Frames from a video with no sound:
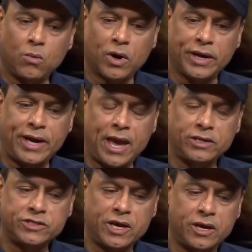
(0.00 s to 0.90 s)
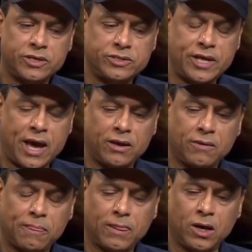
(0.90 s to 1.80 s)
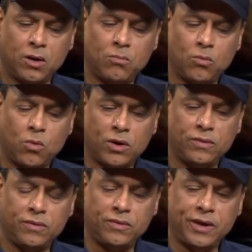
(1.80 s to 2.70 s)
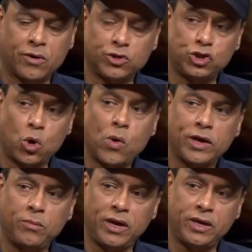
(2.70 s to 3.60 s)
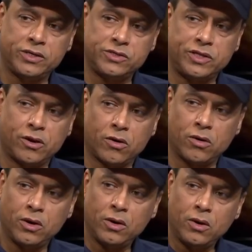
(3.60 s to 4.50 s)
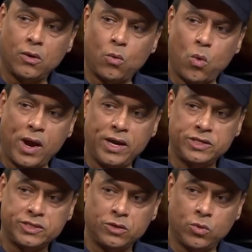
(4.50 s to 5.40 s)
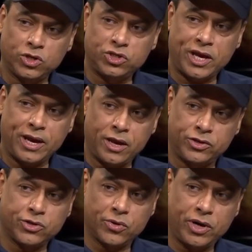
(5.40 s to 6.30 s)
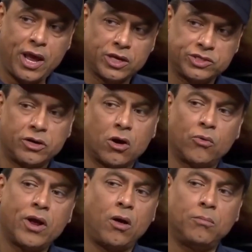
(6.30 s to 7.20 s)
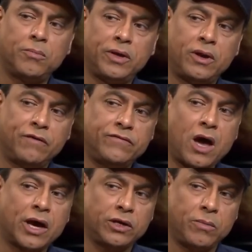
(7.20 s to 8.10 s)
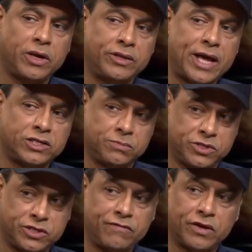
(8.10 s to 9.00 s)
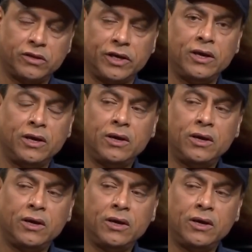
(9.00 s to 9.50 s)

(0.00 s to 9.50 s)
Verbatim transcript: What I can say is that um, what they're showing me is their ways in which they enter and exit our realm, and I've documented that specifically.